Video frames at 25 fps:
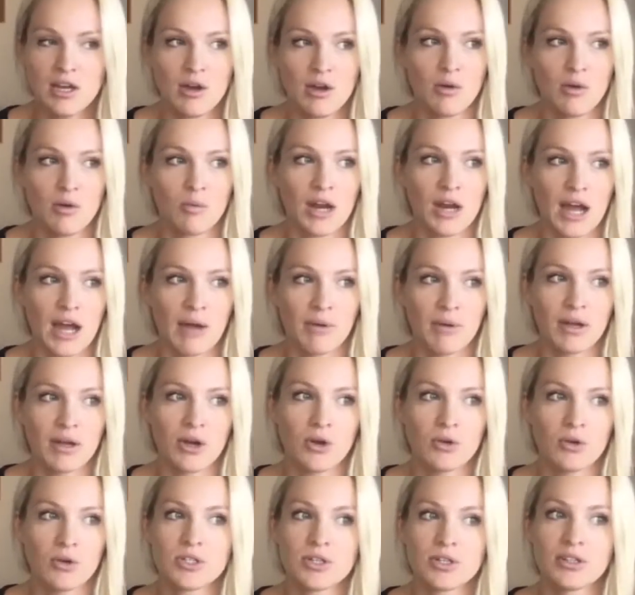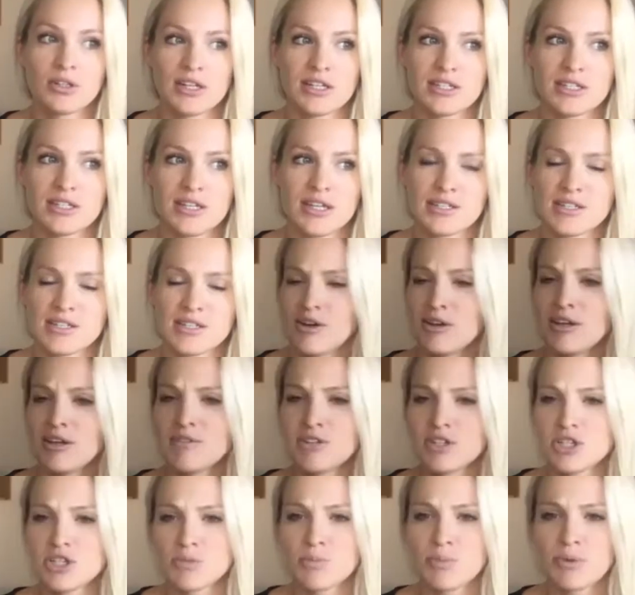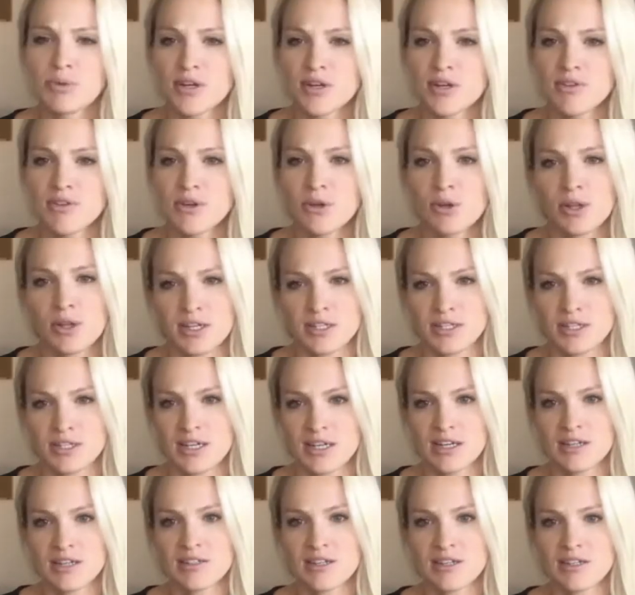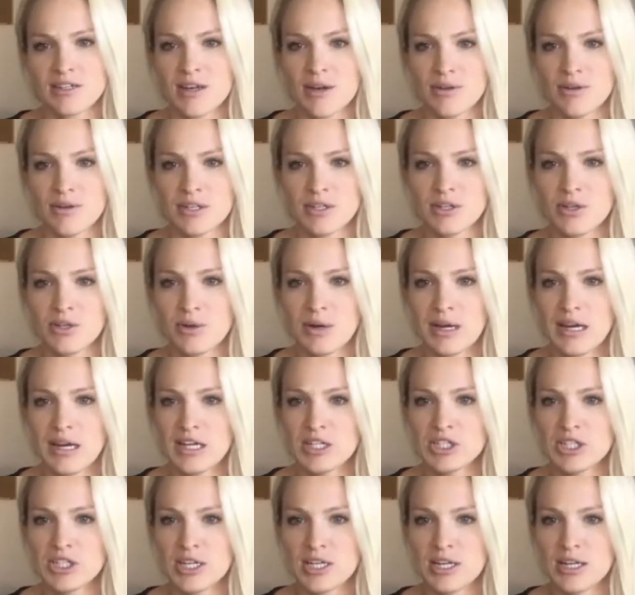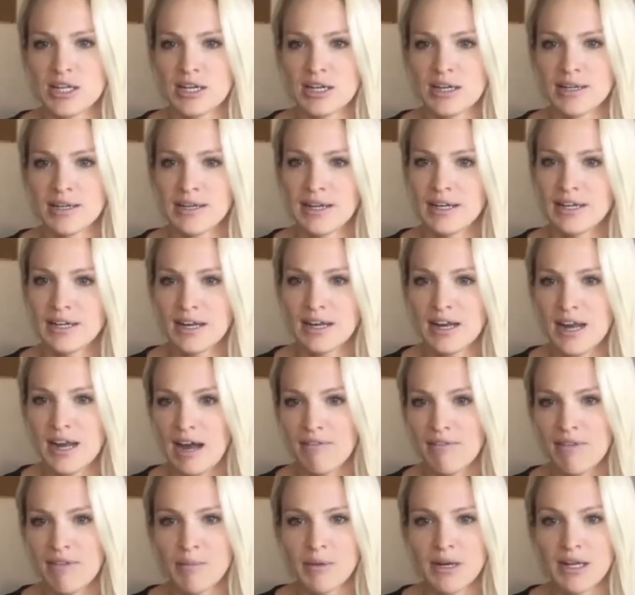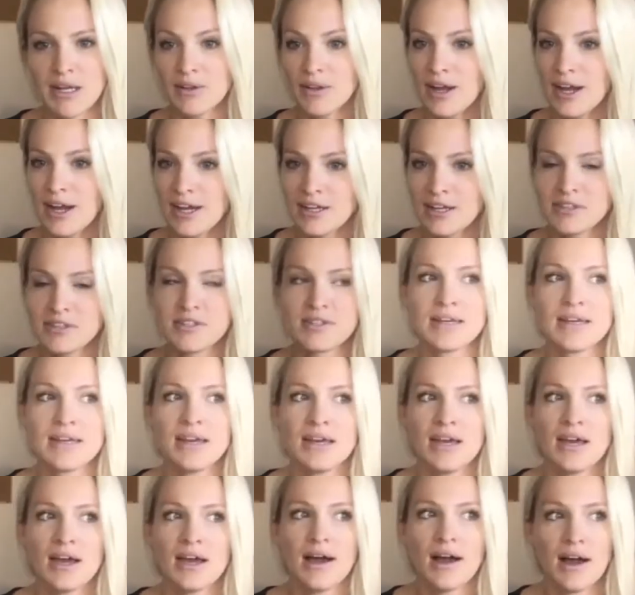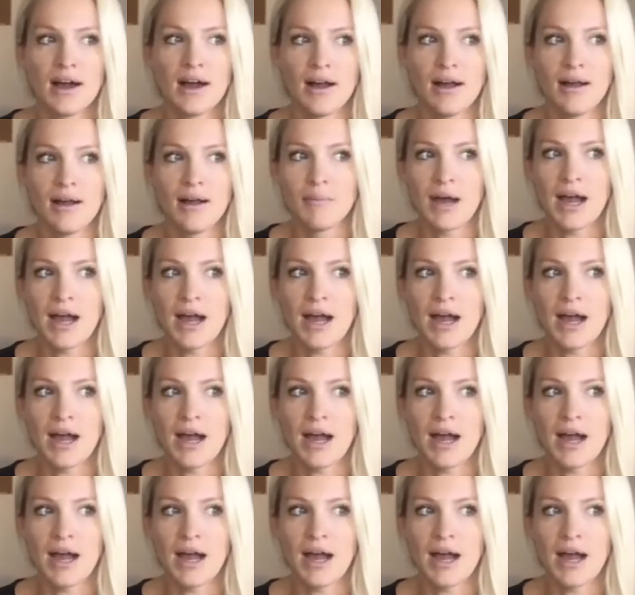when I would go to listings, I would even just preview listings because I was a new agent and I didn't have that many clients. Um,